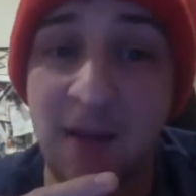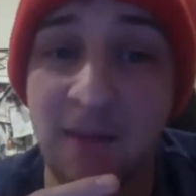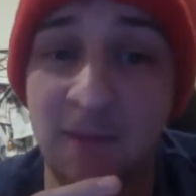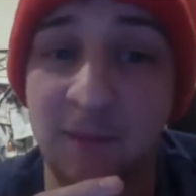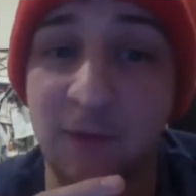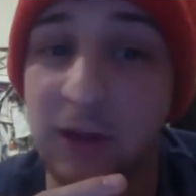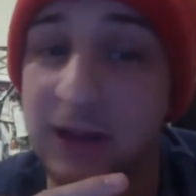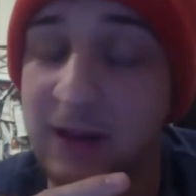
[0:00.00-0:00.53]

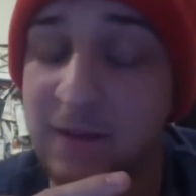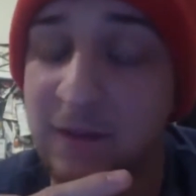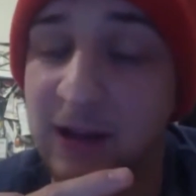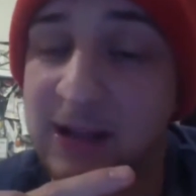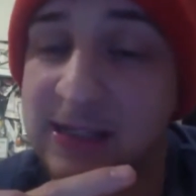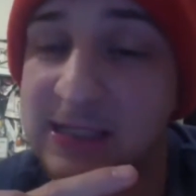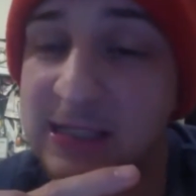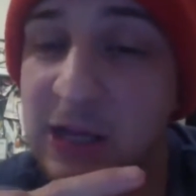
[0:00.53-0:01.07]
fully
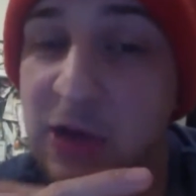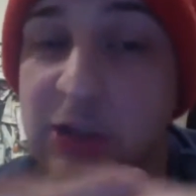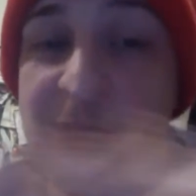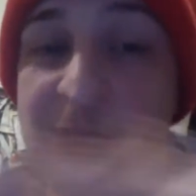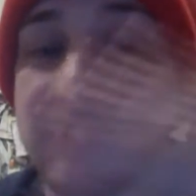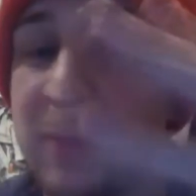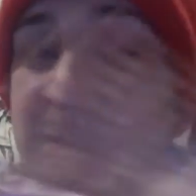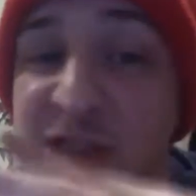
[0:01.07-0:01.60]
convinced, as
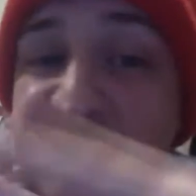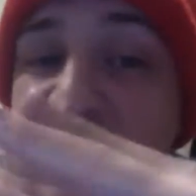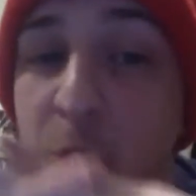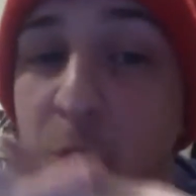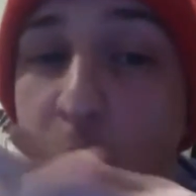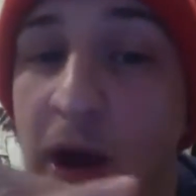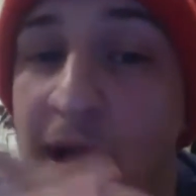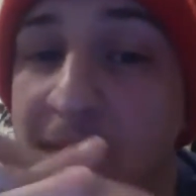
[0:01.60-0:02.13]
much as I
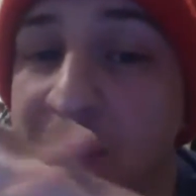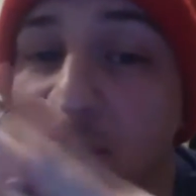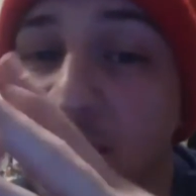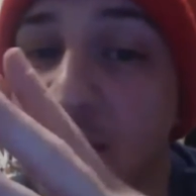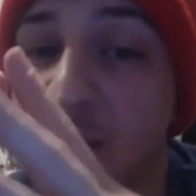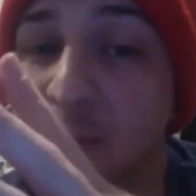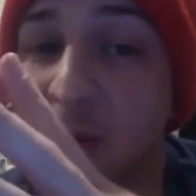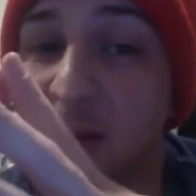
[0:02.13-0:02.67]
want him to stay
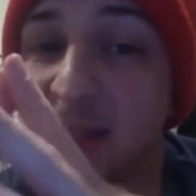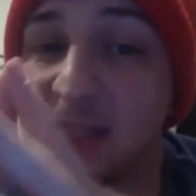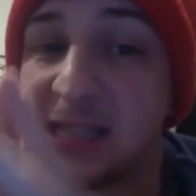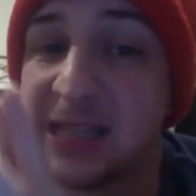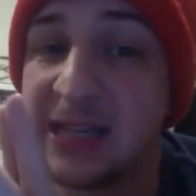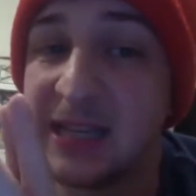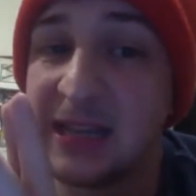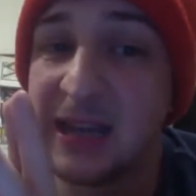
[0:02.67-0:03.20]
in
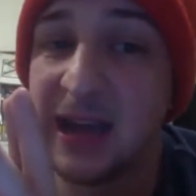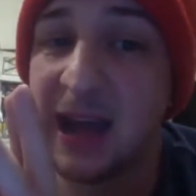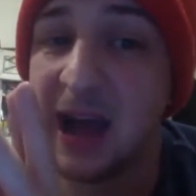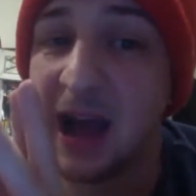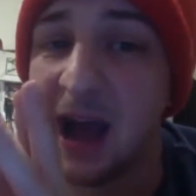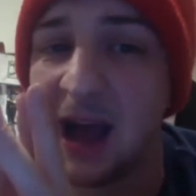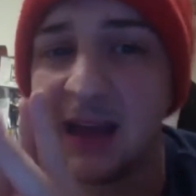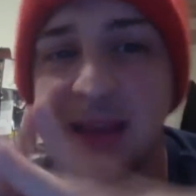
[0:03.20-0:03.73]
Boston,
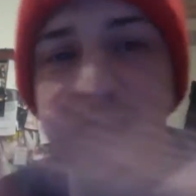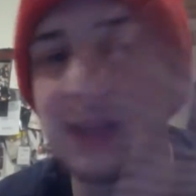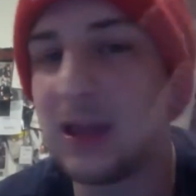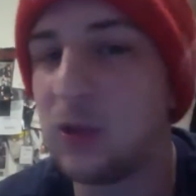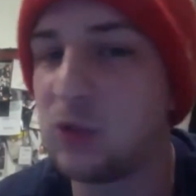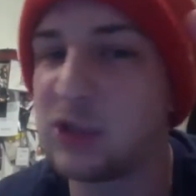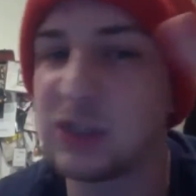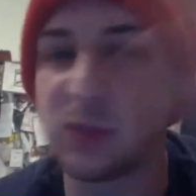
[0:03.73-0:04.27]
I think
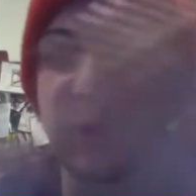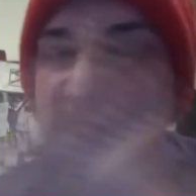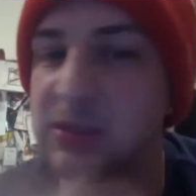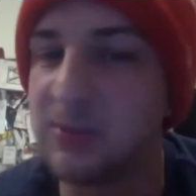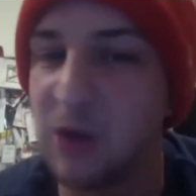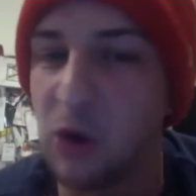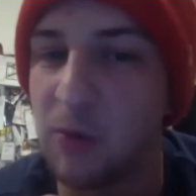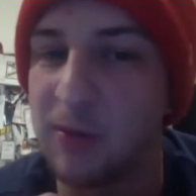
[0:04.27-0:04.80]
he just wants to
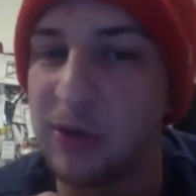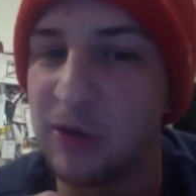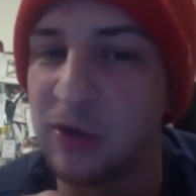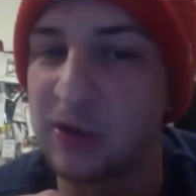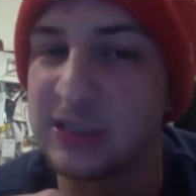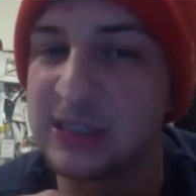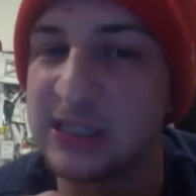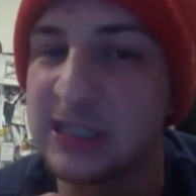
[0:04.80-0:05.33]
be home in New
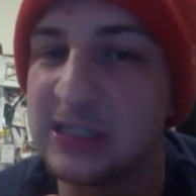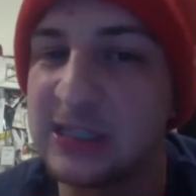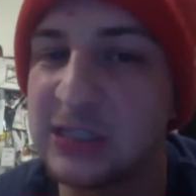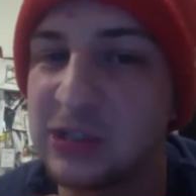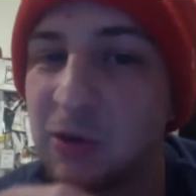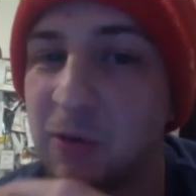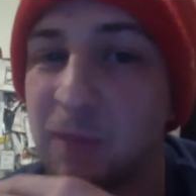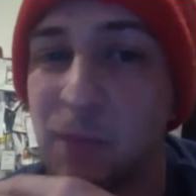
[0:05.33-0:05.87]
York City.
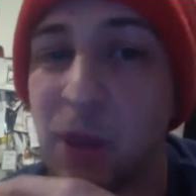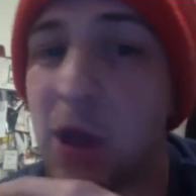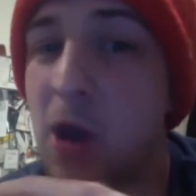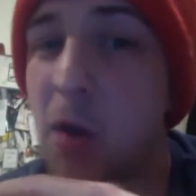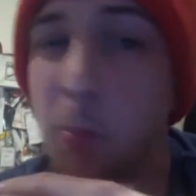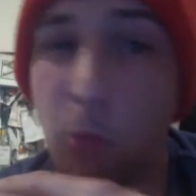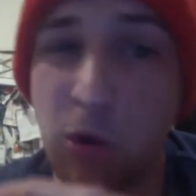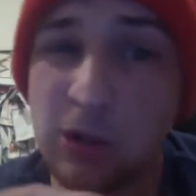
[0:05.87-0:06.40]
So
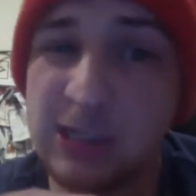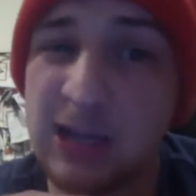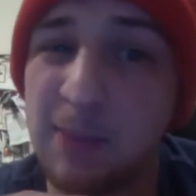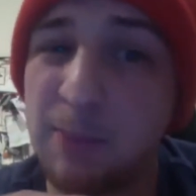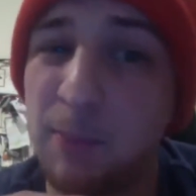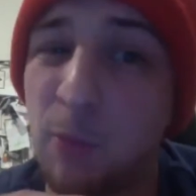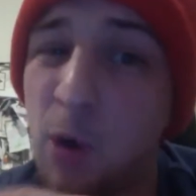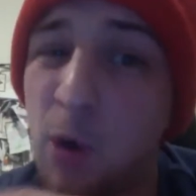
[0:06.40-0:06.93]
more
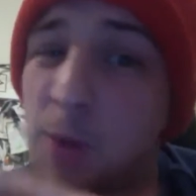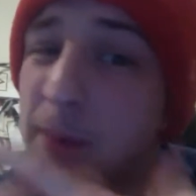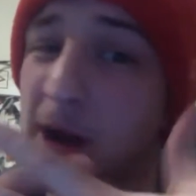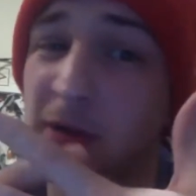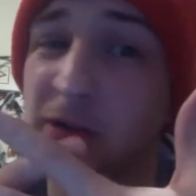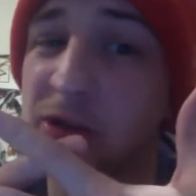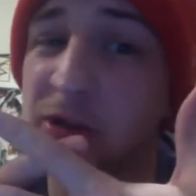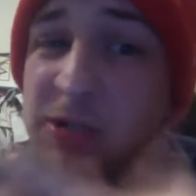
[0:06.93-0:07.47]
power
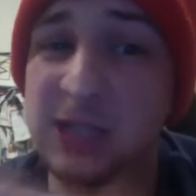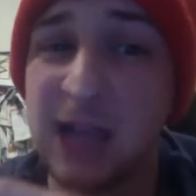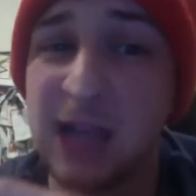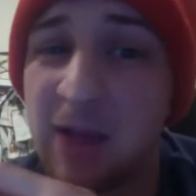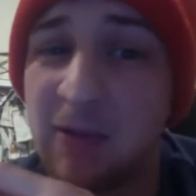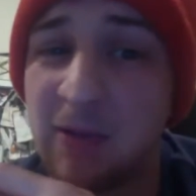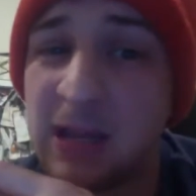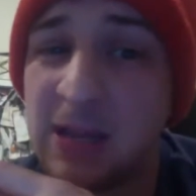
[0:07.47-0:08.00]
to you,
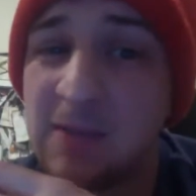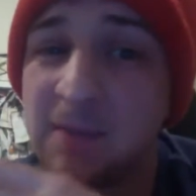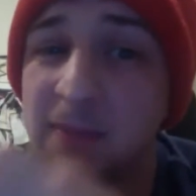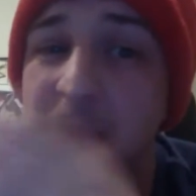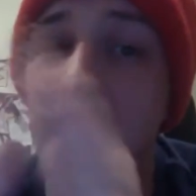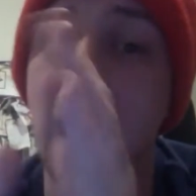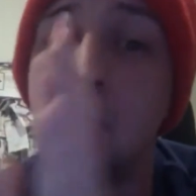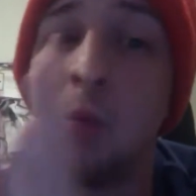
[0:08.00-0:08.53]
Kyrie.
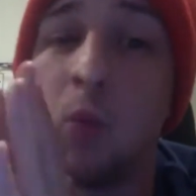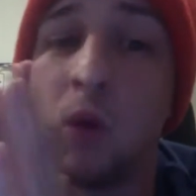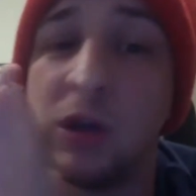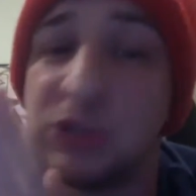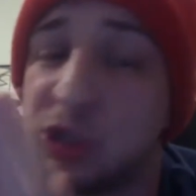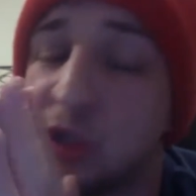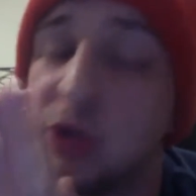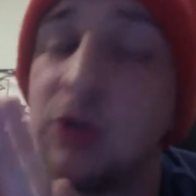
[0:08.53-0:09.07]
I
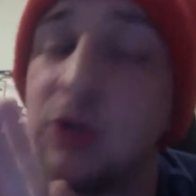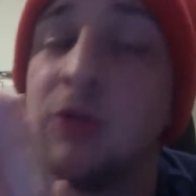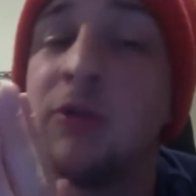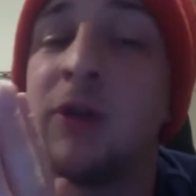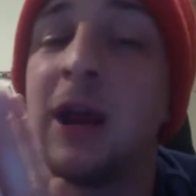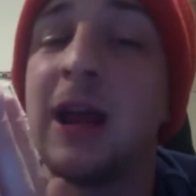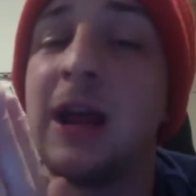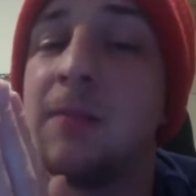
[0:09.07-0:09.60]
want you to do
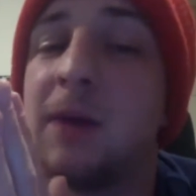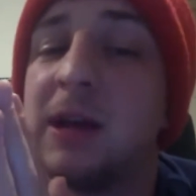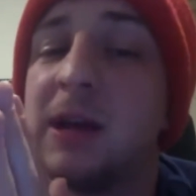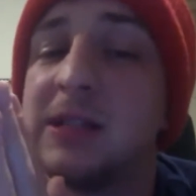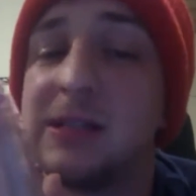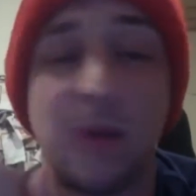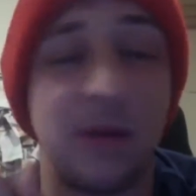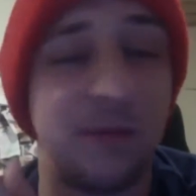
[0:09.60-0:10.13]
great here in
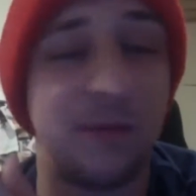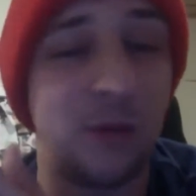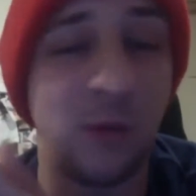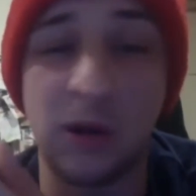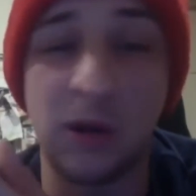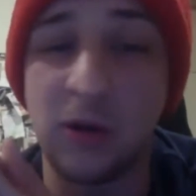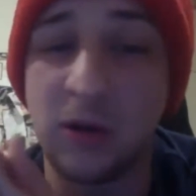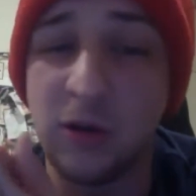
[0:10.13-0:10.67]
Boston, but if you want to
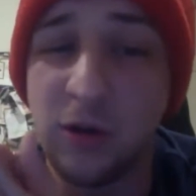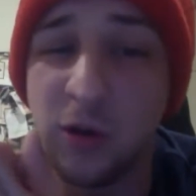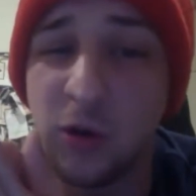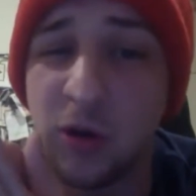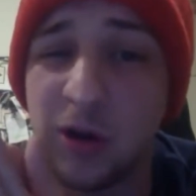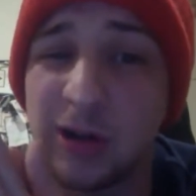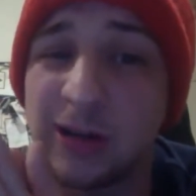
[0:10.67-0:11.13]
go to New York,